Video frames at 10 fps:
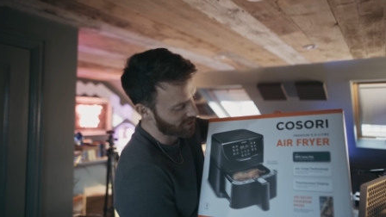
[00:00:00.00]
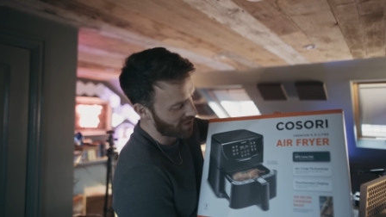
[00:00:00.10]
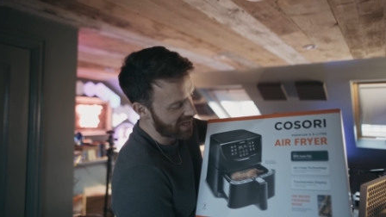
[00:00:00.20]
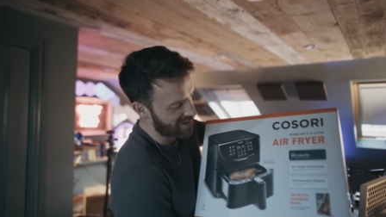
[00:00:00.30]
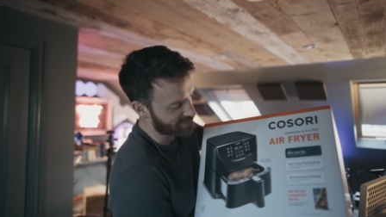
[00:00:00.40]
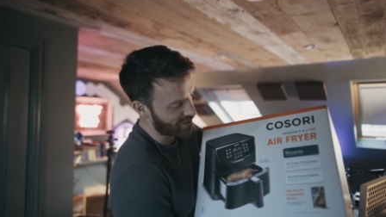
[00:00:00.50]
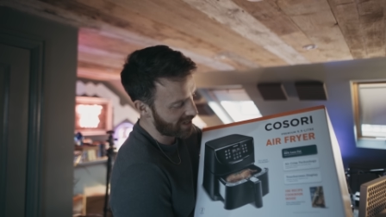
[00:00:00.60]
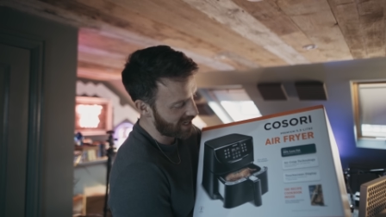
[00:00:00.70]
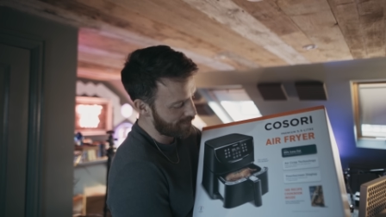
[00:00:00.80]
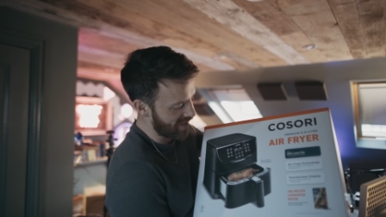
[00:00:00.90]
got an air
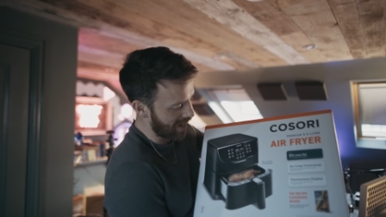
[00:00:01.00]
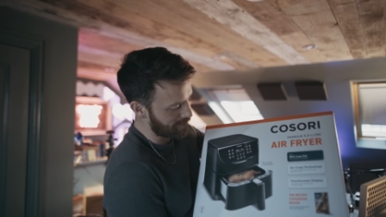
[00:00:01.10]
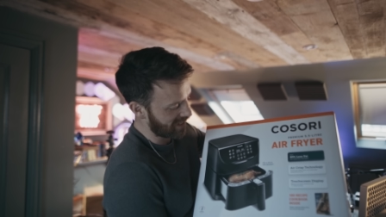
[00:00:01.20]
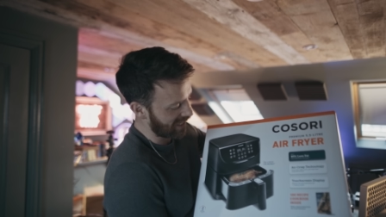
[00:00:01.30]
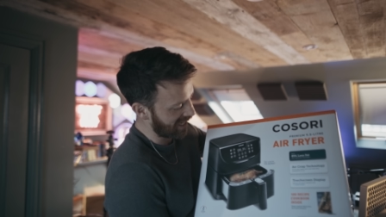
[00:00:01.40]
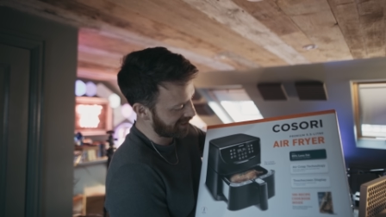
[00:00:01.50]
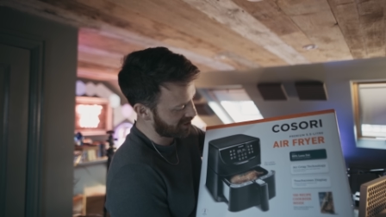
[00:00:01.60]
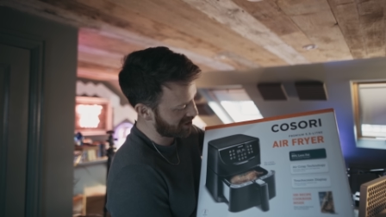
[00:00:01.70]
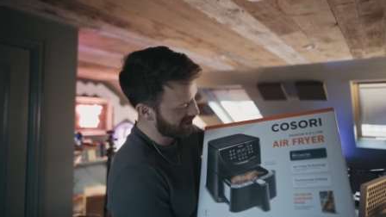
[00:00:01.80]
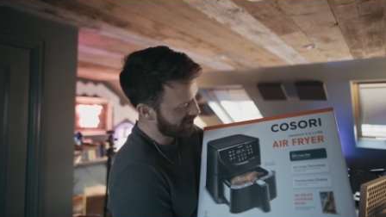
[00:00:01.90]
fryer. I'm that
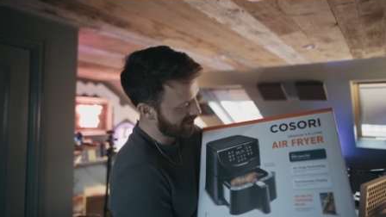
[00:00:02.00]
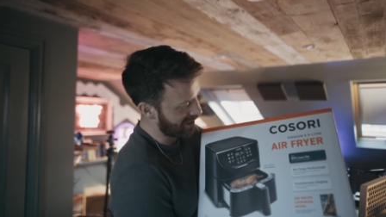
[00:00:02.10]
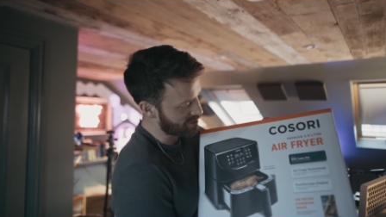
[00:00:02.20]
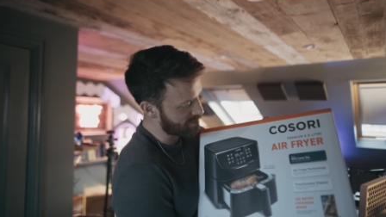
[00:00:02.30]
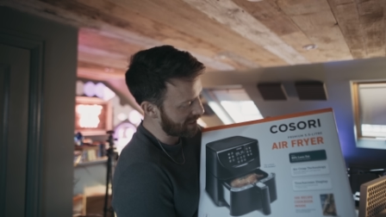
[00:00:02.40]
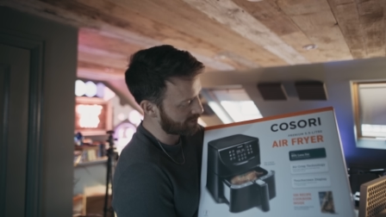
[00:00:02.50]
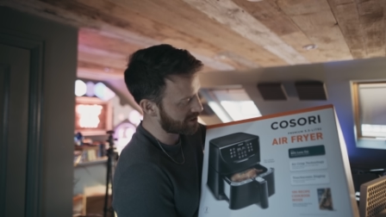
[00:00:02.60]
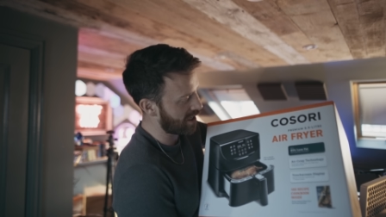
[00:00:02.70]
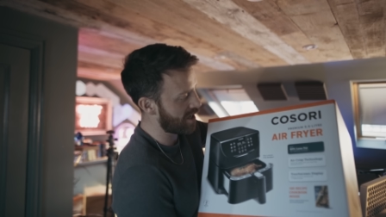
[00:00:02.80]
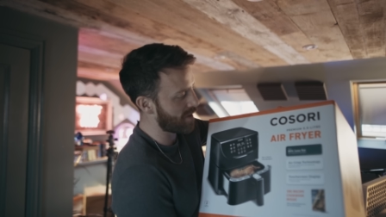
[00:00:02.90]
middle-aged. It was about
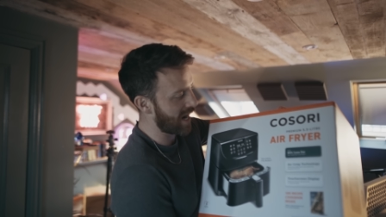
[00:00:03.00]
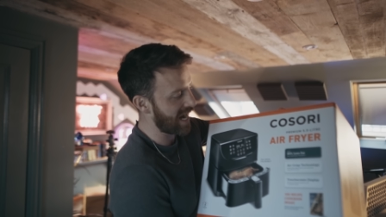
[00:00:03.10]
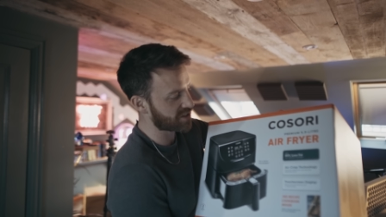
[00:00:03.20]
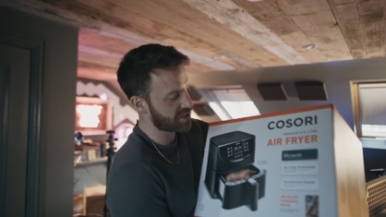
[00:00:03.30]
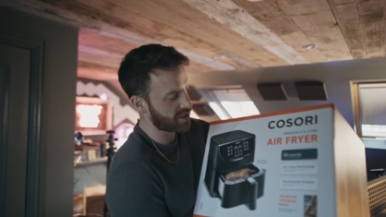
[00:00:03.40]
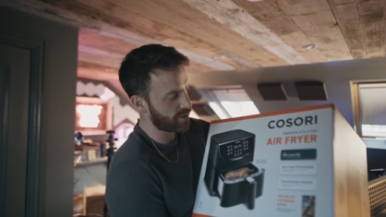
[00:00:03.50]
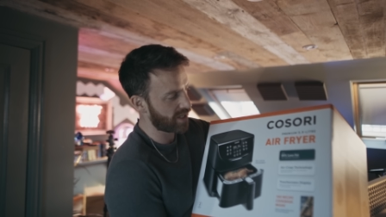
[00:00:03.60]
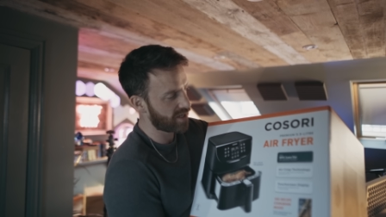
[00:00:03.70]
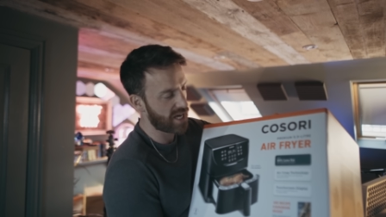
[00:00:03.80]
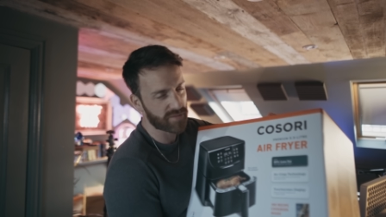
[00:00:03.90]
time. I had to do
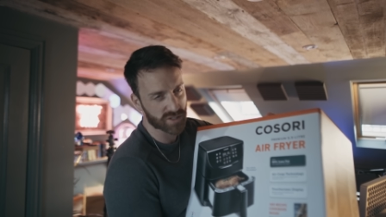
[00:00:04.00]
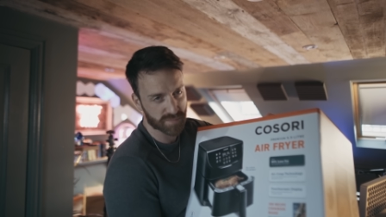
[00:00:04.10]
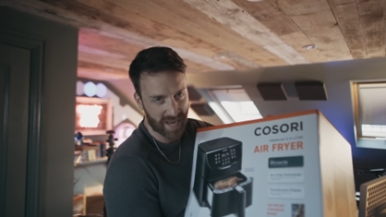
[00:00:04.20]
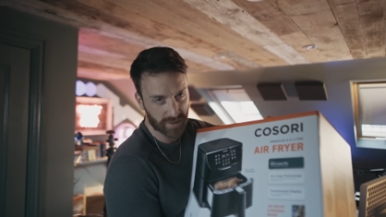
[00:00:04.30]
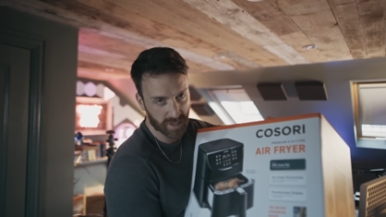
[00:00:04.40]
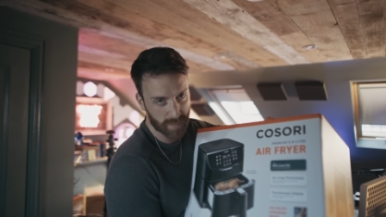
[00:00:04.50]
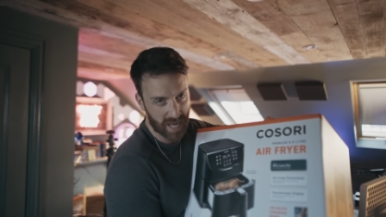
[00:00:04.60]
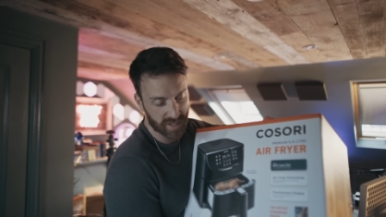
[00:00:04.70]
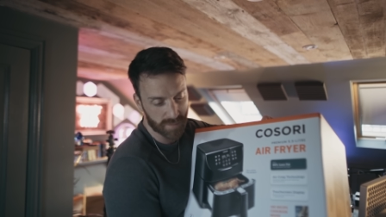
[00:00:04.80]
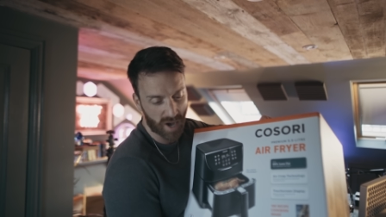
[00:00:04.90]
it. Everyone's banging on
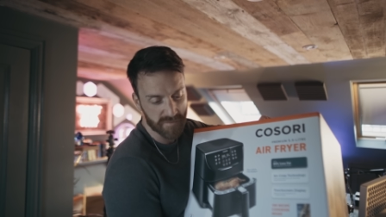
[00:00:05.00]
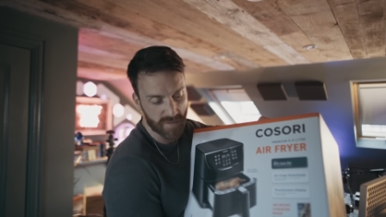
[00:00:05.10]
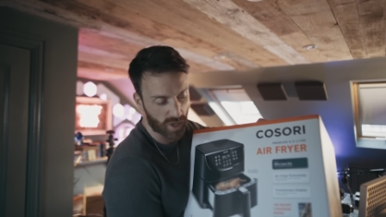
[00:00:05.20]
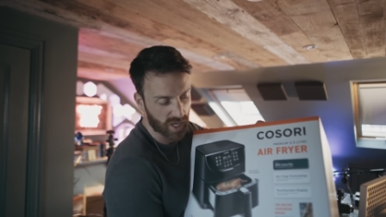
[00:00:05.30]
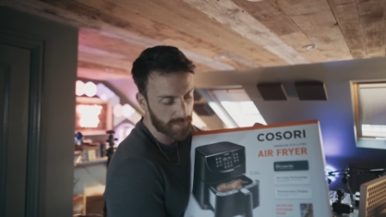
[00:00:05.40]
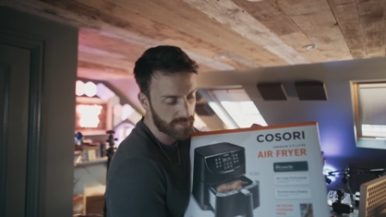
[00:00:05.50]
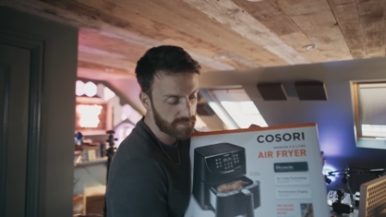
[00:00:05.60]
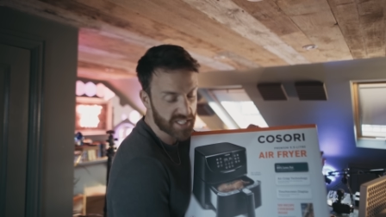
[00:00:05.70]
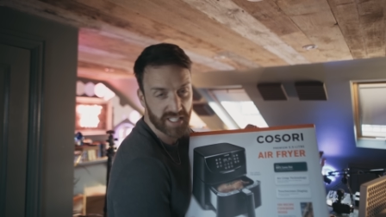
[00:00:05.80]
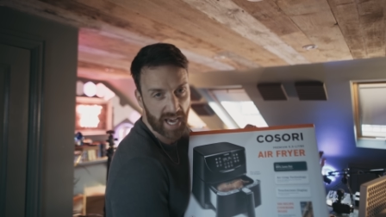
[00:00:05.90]
about them. I feel like I'm
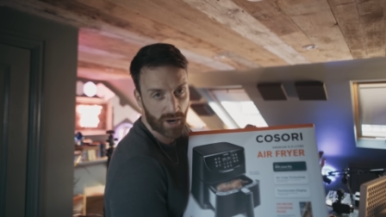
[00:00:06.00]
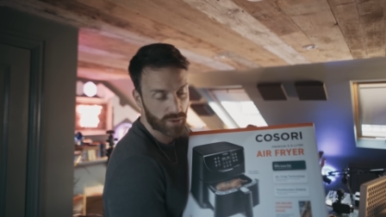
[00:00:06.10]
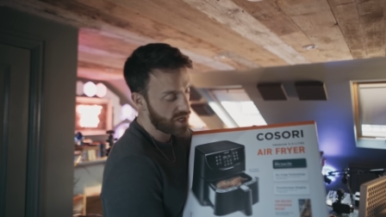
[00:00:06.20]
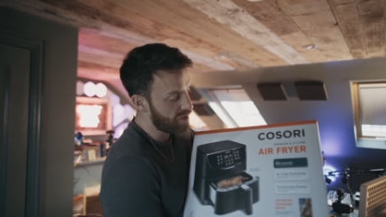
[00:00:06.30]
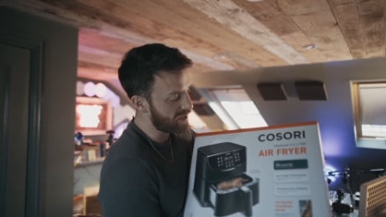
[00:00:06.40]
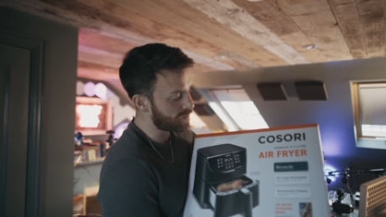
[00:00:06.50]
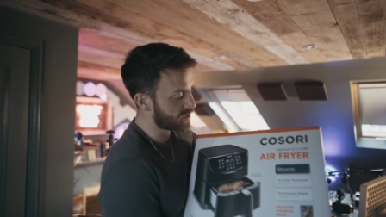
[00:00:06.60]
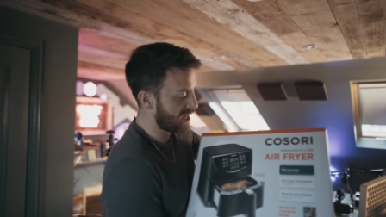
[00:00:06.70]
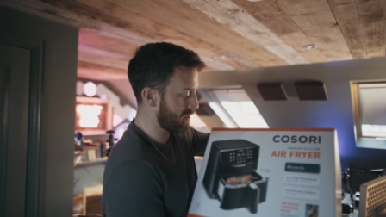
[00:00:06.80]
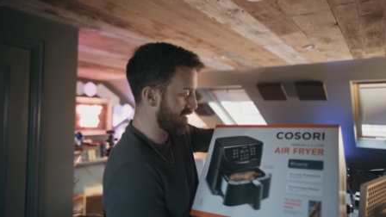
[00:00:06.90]
missing out. People
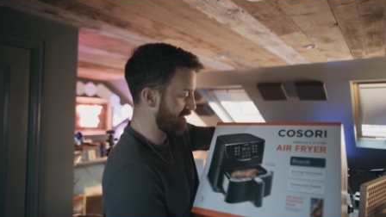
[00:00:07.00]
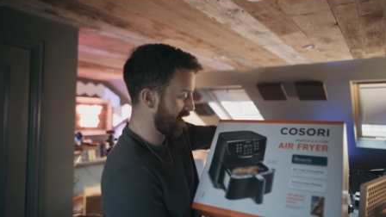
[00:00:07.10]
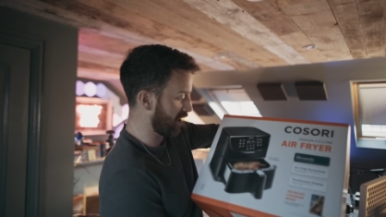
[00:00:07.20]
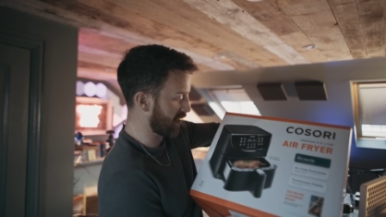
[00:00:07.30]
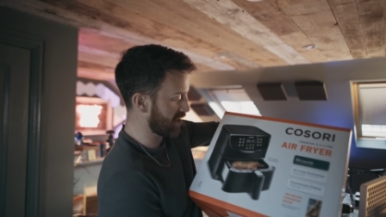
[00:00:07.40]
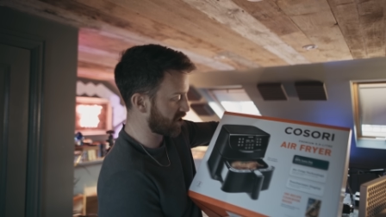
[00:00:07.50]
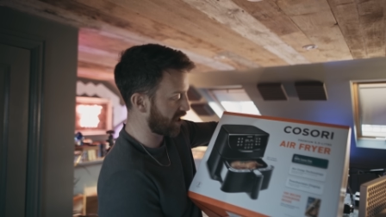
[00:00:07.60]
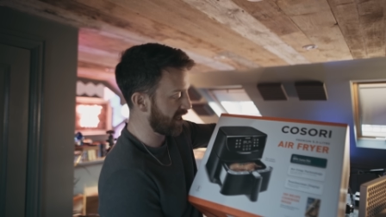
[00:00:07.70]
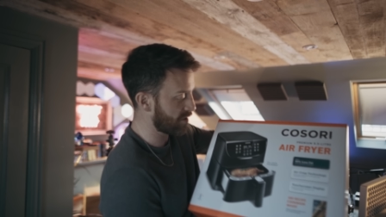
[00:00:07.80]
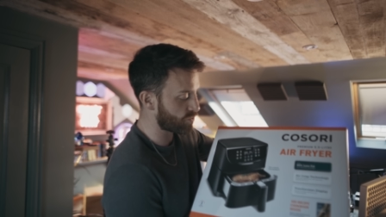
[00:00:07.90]
tell me that they're like, it's
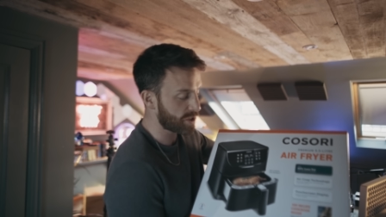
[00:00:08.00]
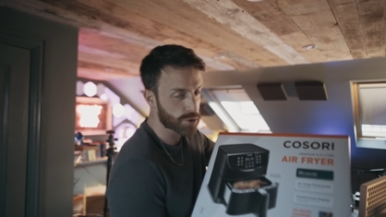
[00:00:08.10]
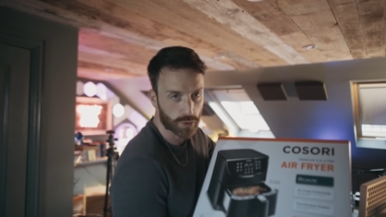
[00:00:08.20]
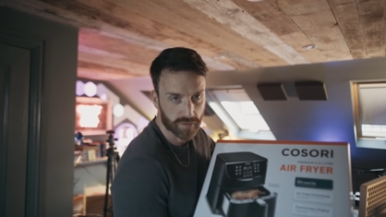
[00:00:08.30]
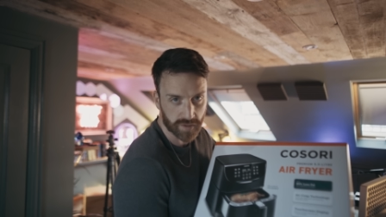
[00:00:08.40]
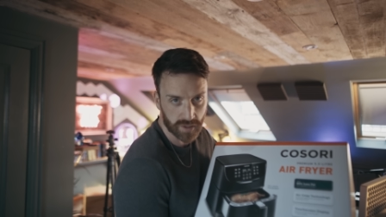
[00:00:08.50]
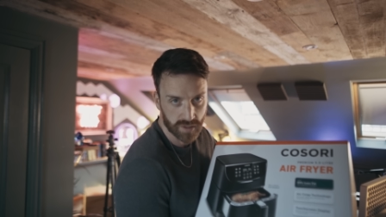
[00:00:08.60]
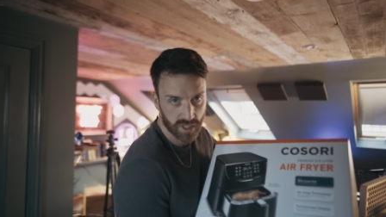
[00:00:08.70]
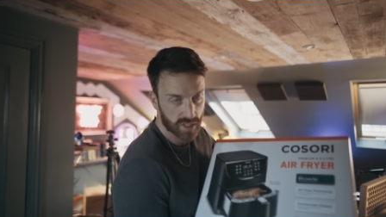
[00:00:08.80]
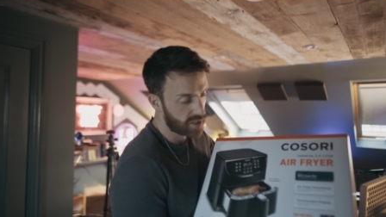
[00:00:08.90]
like eating restaurant
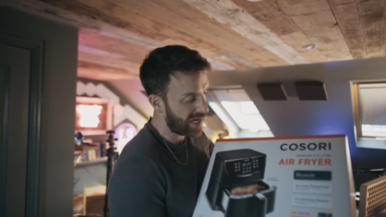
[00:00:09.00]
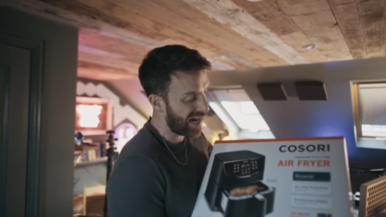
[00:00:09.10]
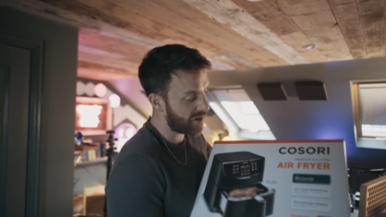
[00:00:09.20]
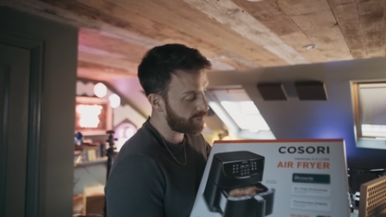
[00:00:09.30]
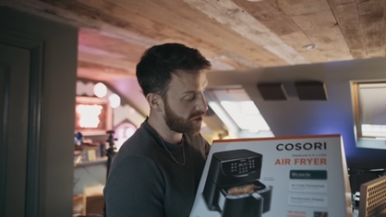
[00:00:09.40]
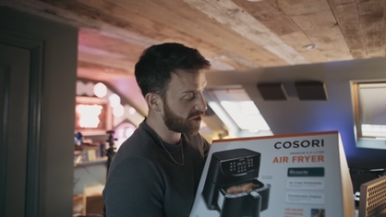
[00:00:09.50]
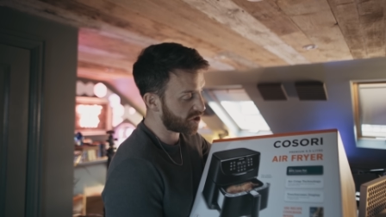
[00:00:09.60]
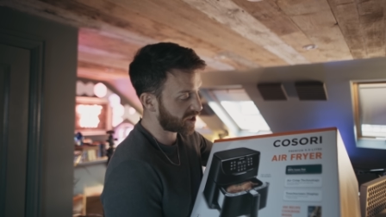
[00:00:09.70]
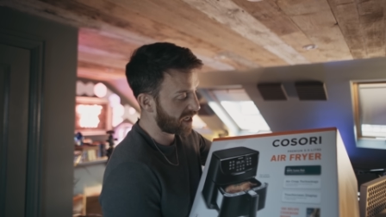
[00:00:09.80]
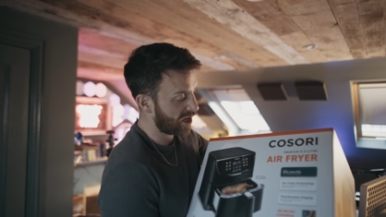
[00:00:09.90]
food, uh, but you can cook it at